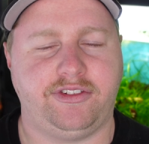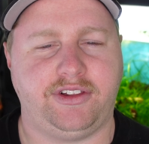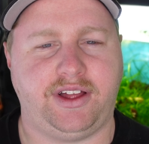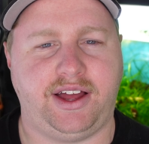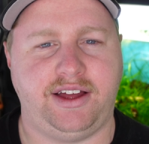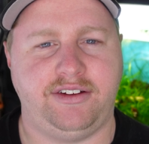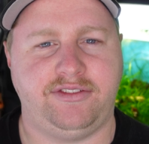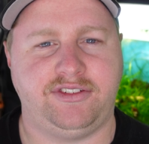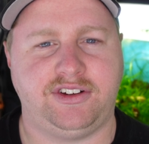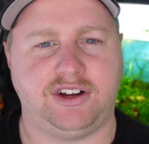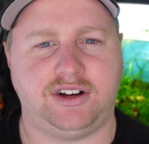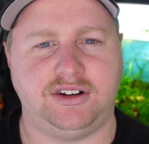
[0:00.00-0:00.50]

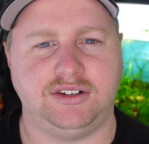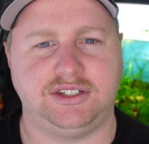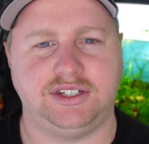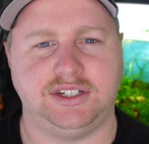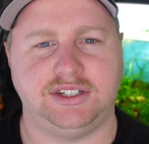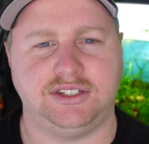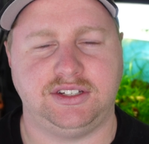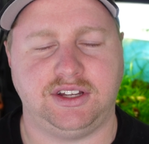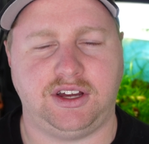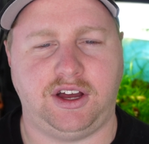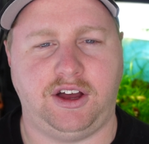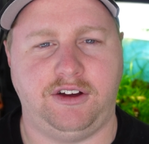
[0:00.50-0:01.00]
live
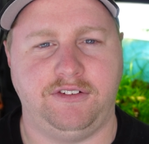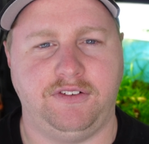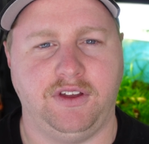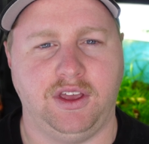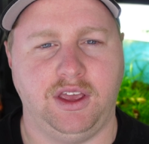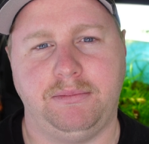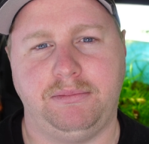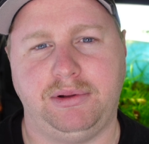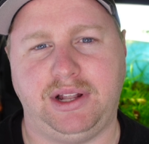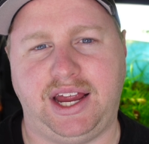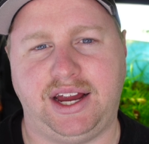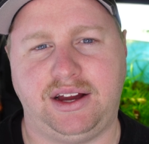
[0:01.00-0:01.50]
cultures
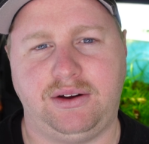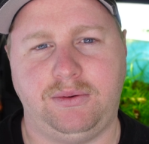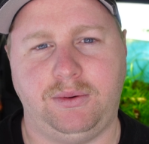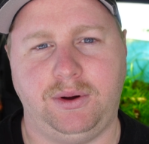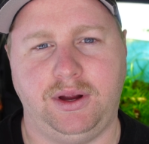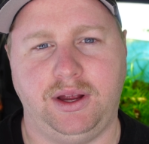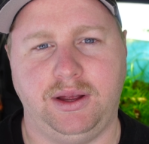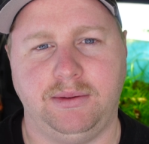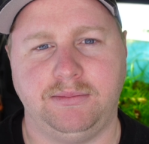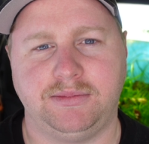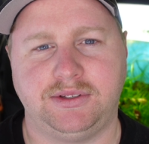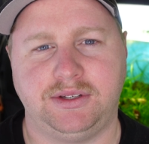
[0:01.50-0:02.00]
of black
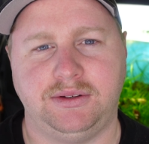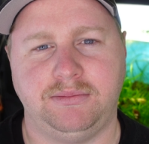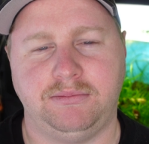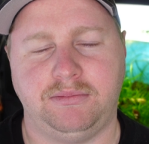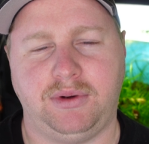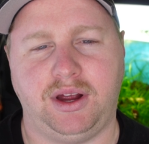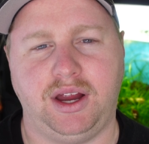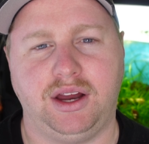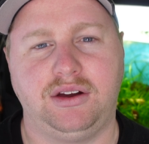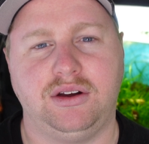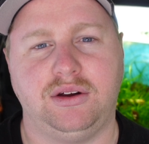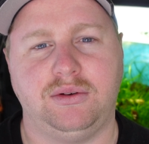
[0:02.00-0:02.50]
worms,
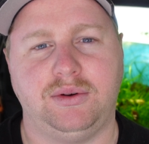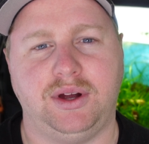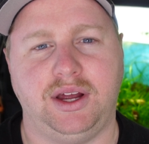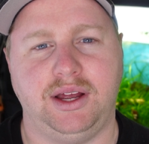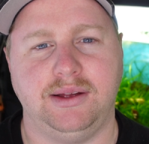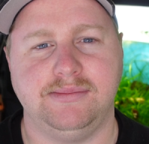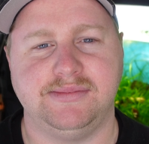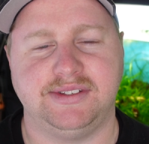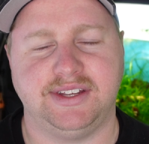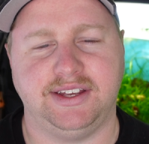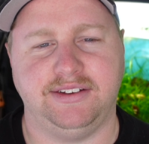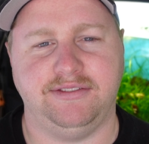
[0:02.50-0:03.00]

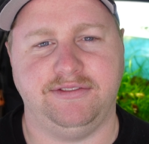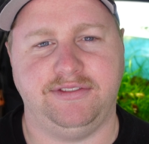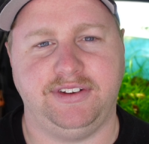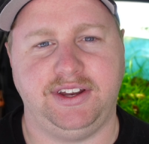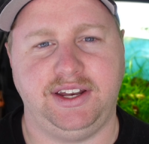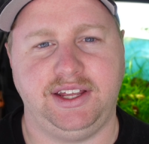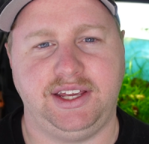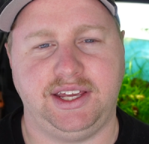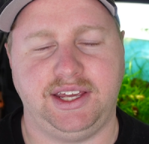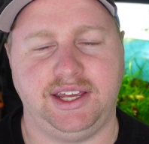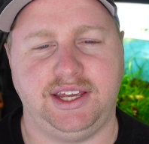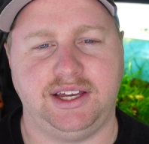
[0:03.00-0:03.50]
microworms, and
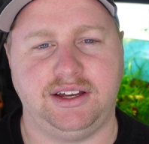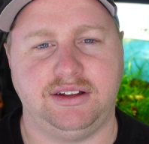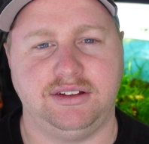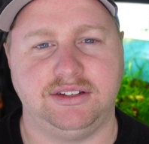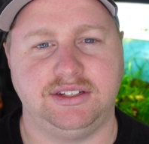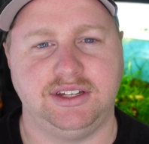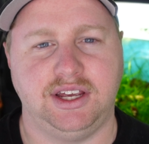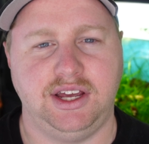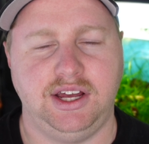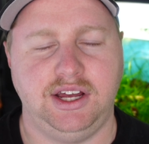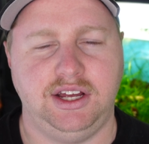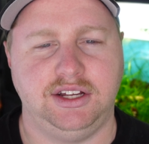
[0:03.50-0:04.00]
vinegar
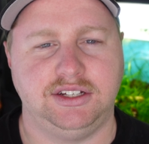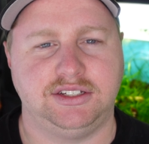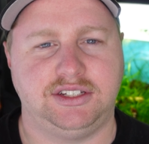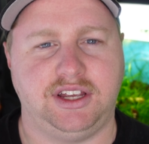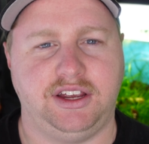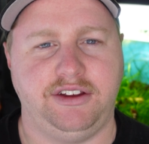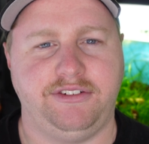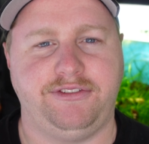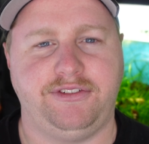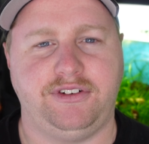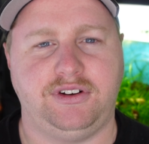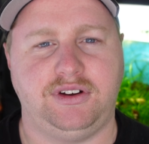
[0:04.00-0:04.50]
eels.
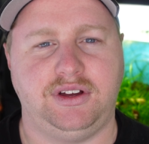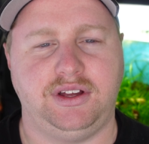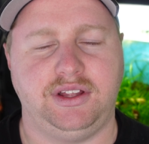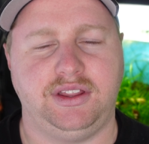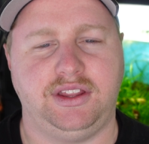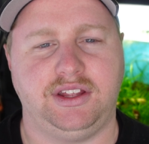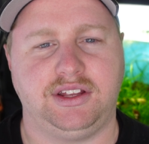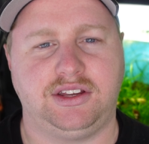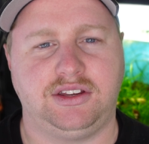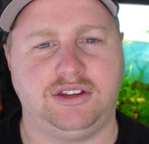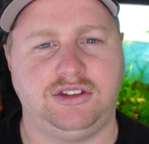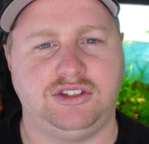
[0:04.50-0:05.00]
So for
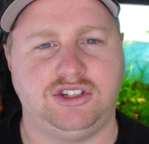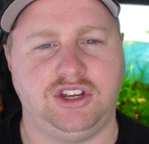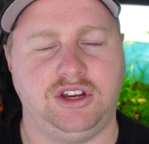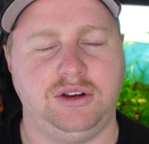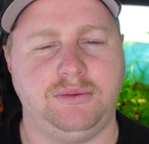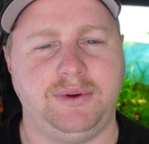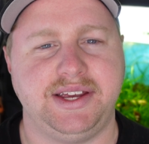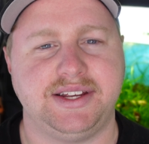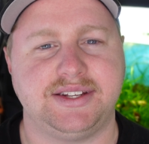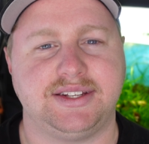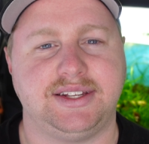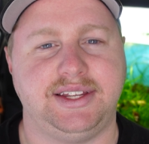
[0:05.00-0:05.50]
the 2
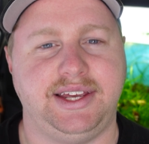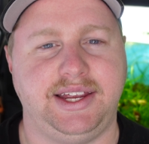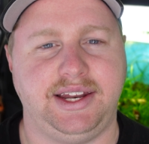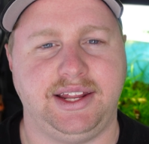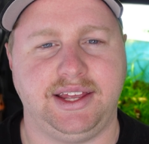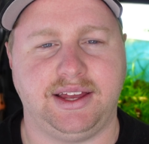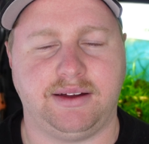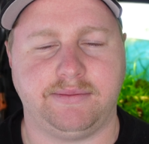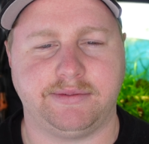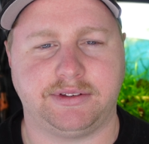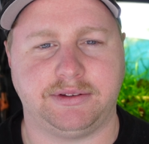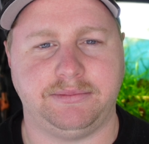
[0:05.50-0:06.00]
weeks
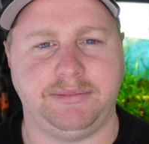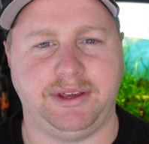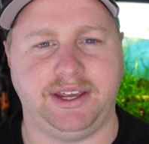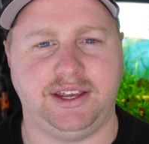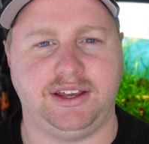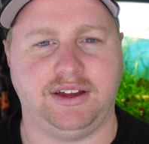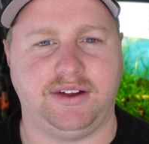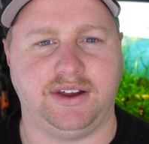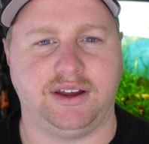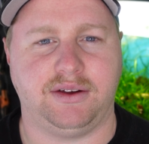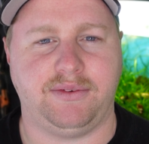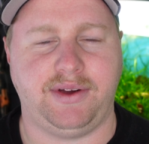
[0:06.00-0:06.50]
leading up to me
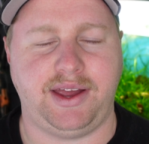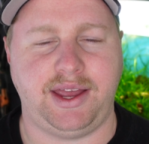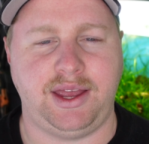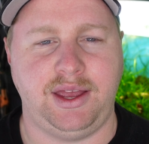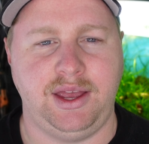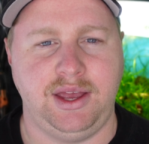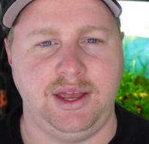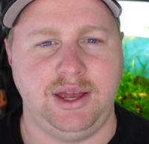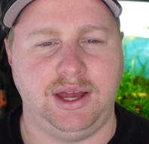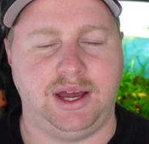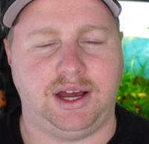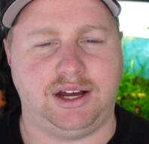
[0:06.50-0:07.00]
going
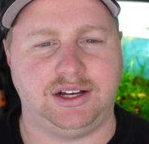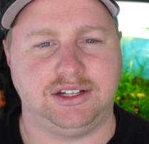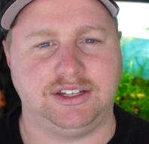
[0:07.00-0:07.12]
away, I